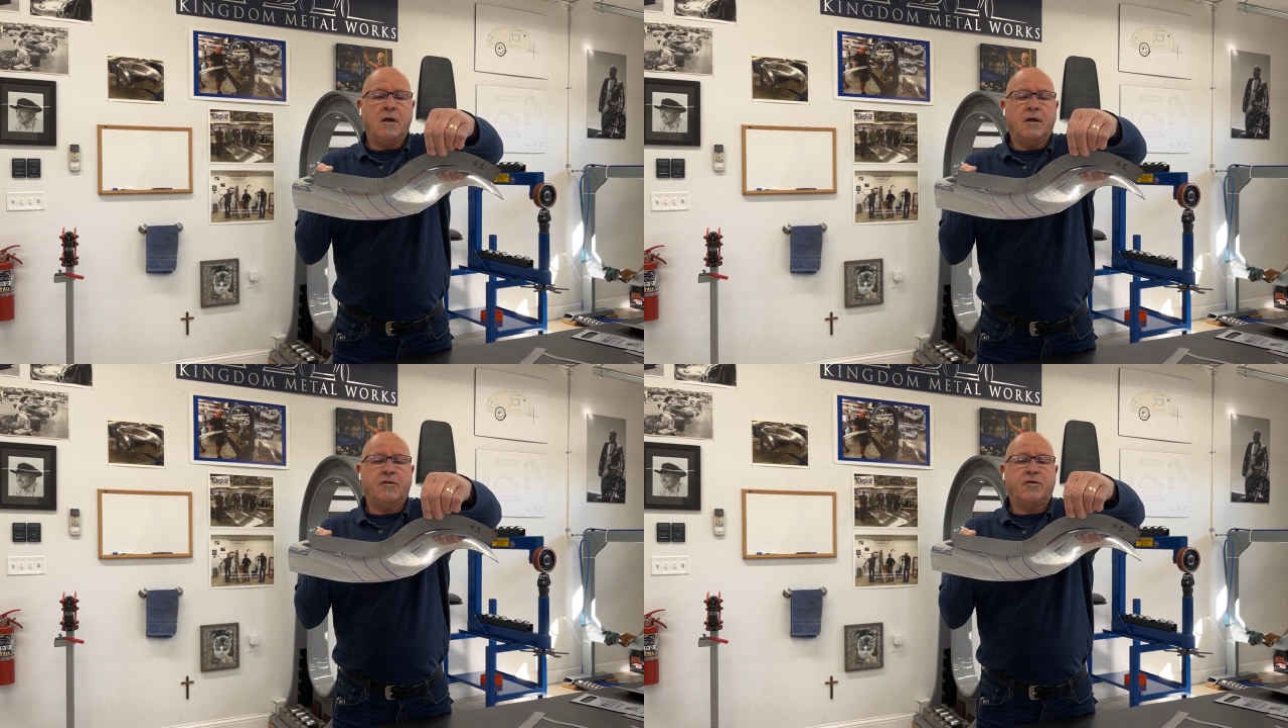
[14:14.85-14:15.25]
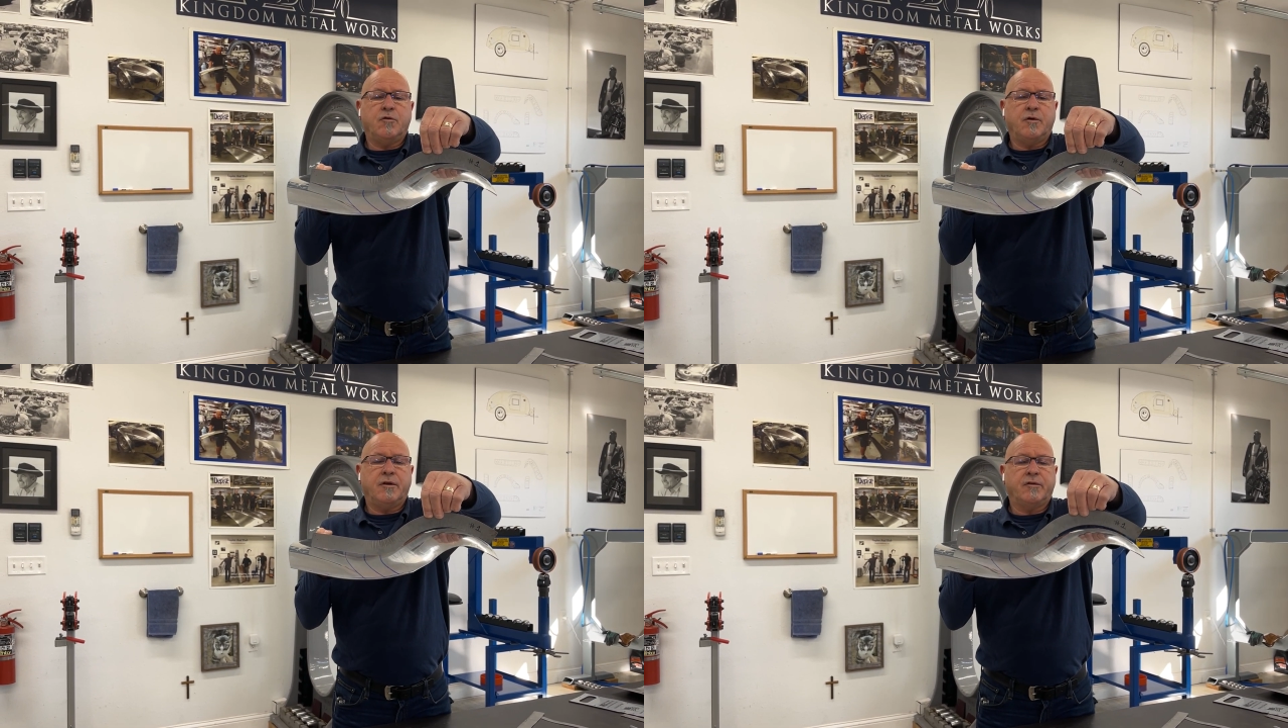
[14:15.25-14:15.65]
It still
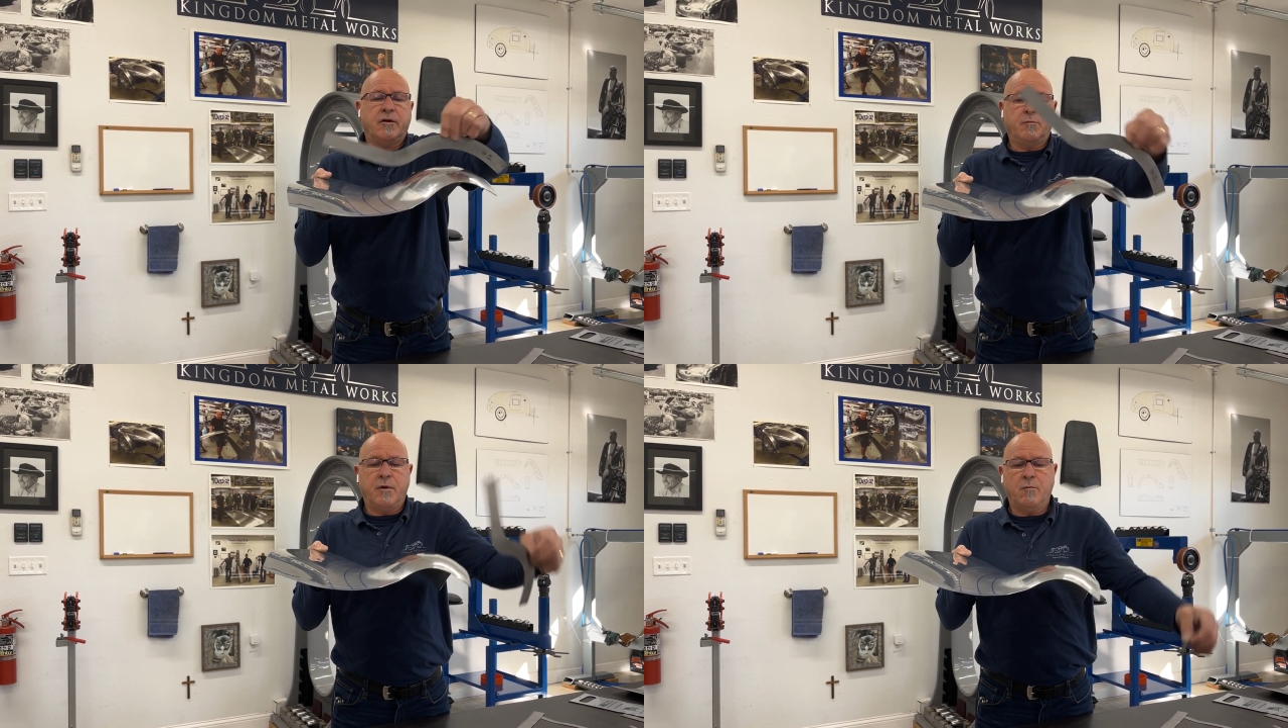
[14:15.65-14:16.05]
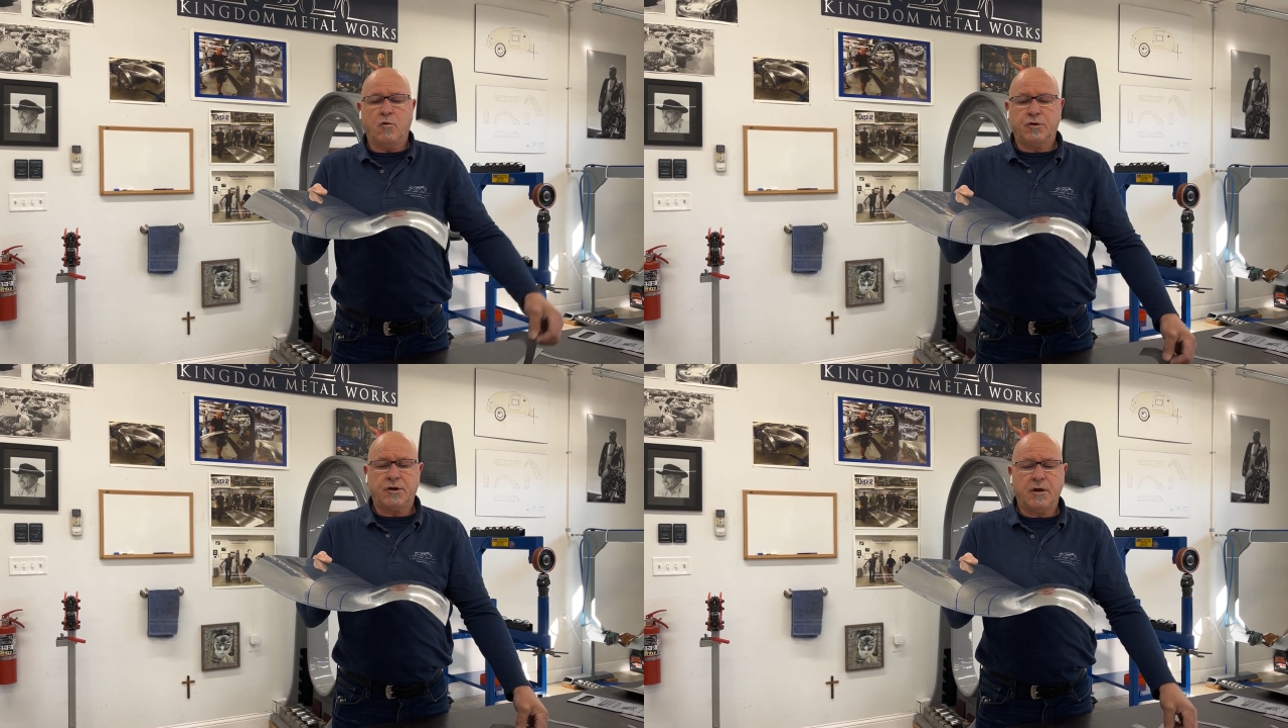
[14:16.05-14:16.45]
needs a little bit
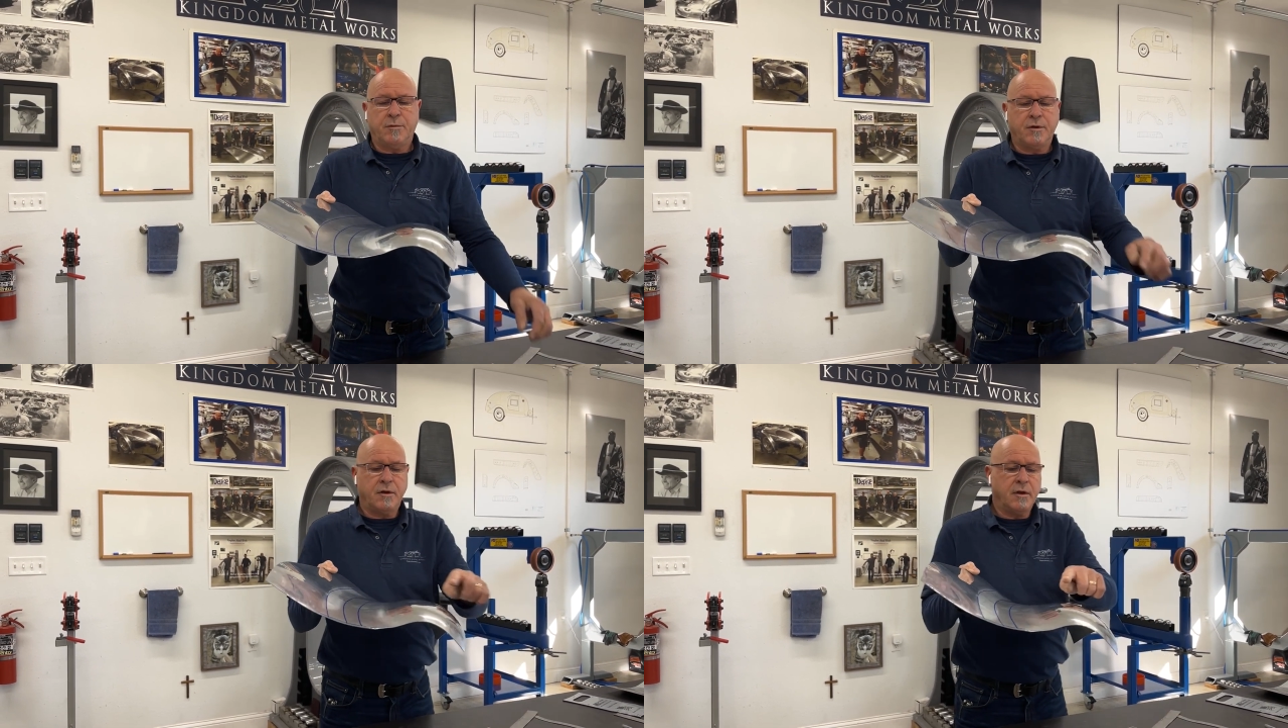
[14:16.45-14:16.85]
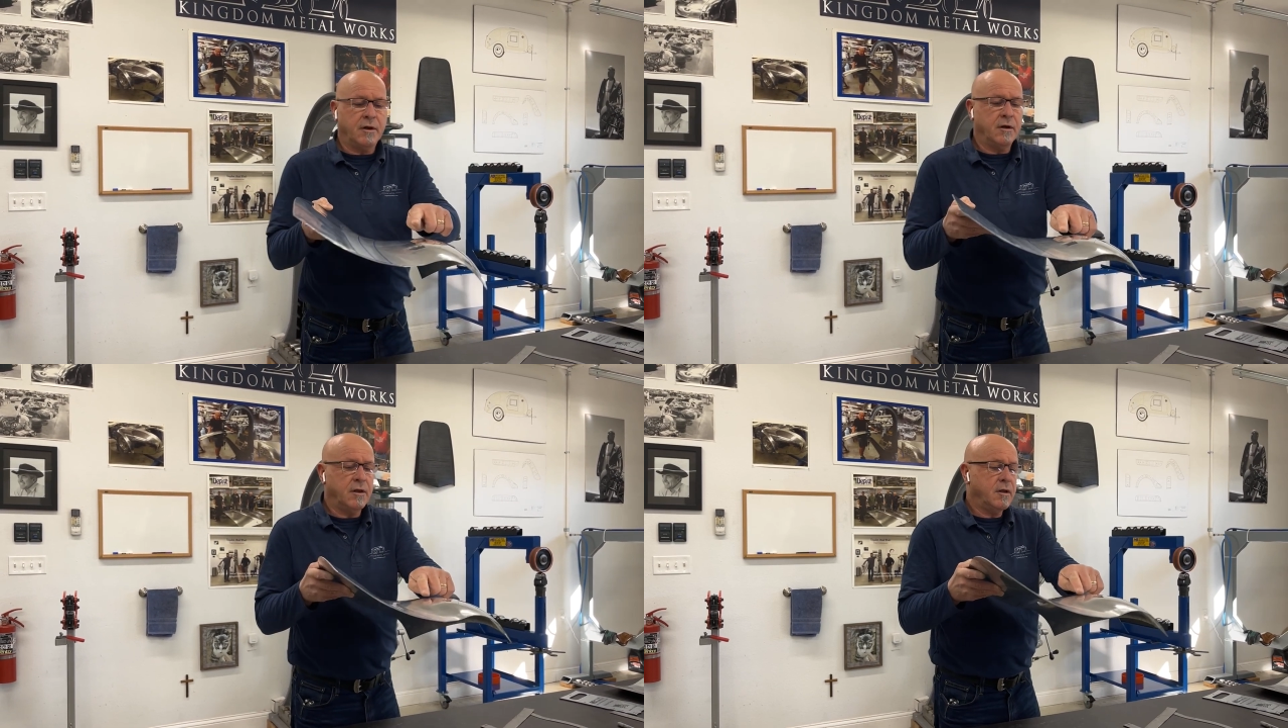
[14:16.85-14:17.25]
more shape
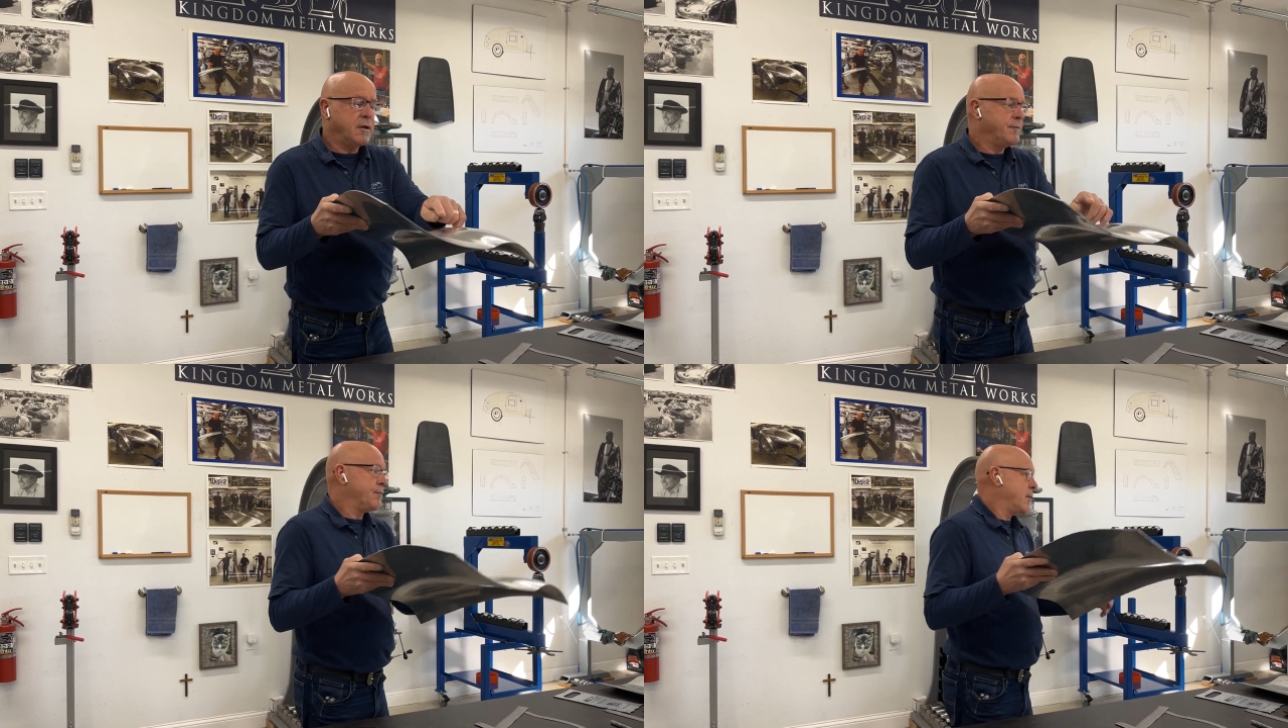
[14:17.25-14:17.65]
in here